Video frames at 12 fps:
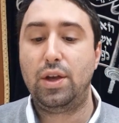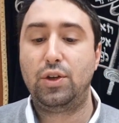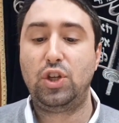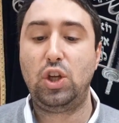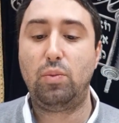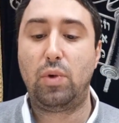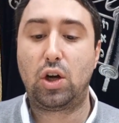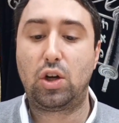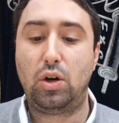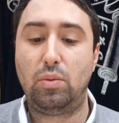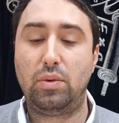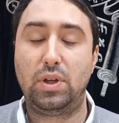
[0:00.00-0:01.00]
Shinin
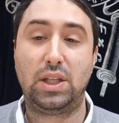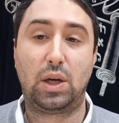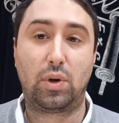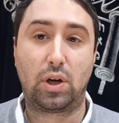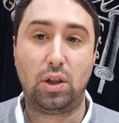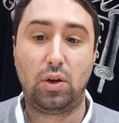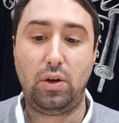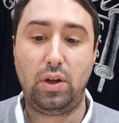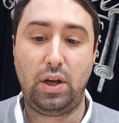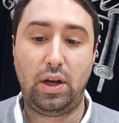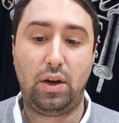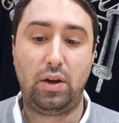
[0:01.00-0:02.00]
Makom is like we're going to
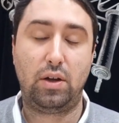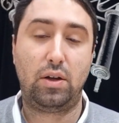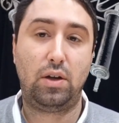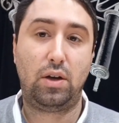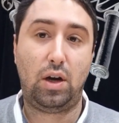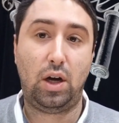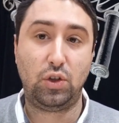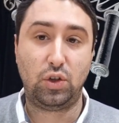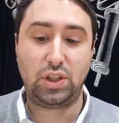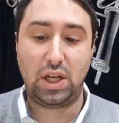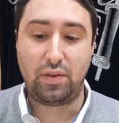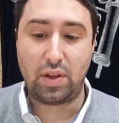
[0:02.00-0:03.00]
learn in
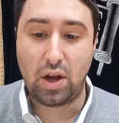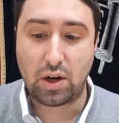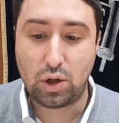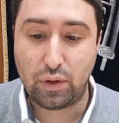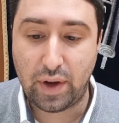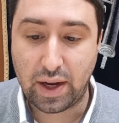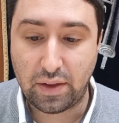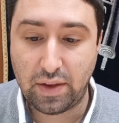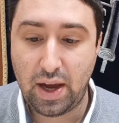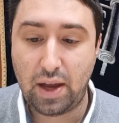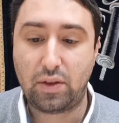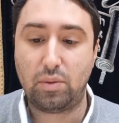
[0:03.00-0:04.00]
179, Kufay and
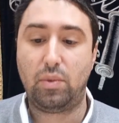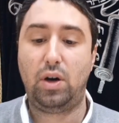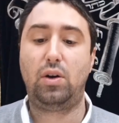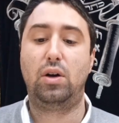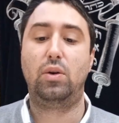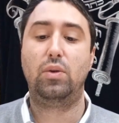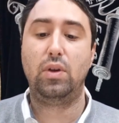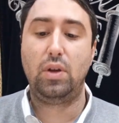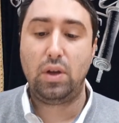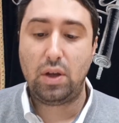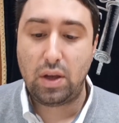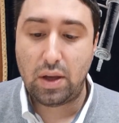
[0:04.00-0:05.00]
Ted tomorrow,
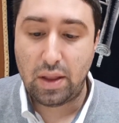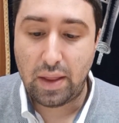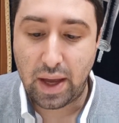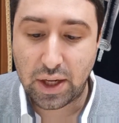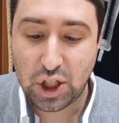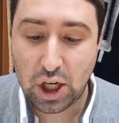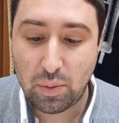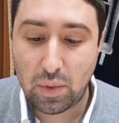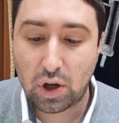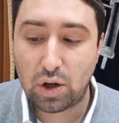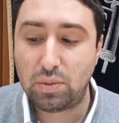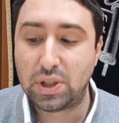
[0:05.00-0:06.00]
that Shinin
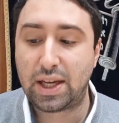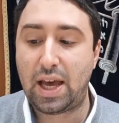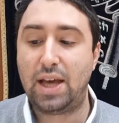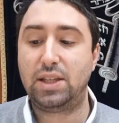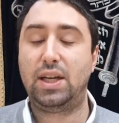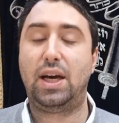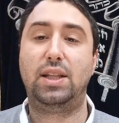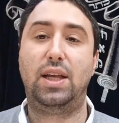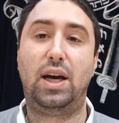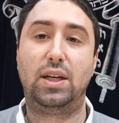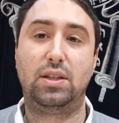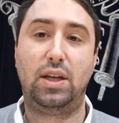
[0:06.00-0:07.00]
Makom is like a Hesach Hadas.